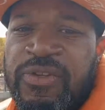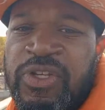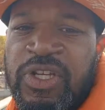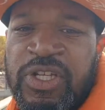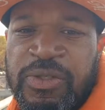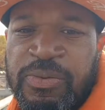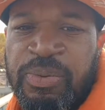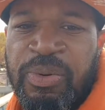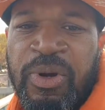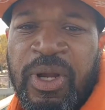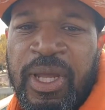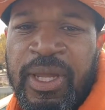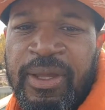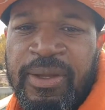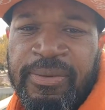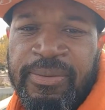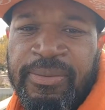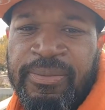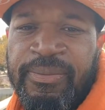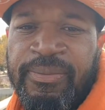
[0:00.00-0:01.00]
just pray.
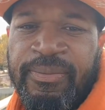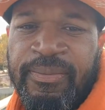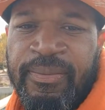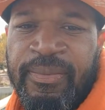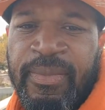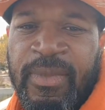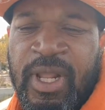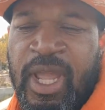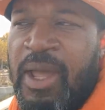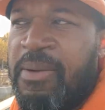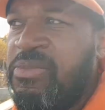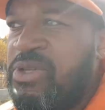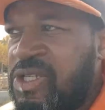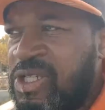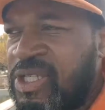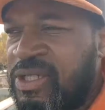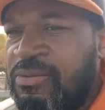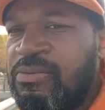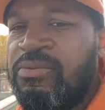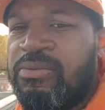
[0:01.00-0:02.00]
I'm
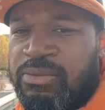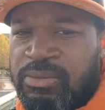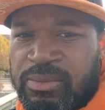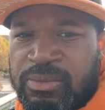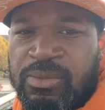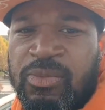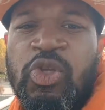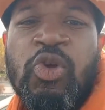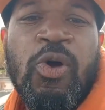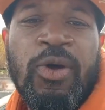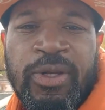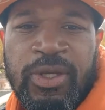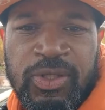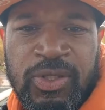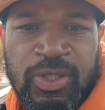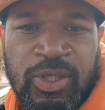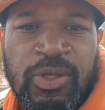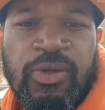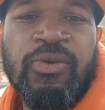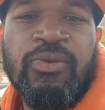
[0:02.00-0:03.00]
just talking
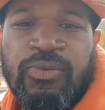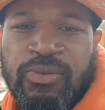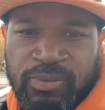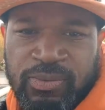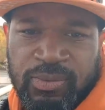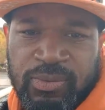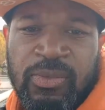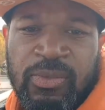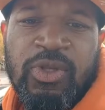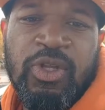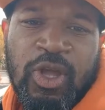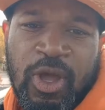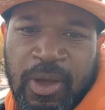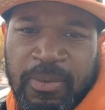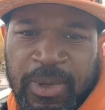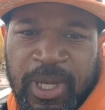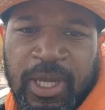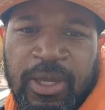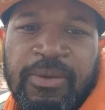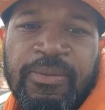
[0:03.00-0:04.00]
to you. You know what I
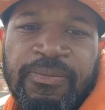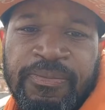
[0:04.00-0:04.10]
mean?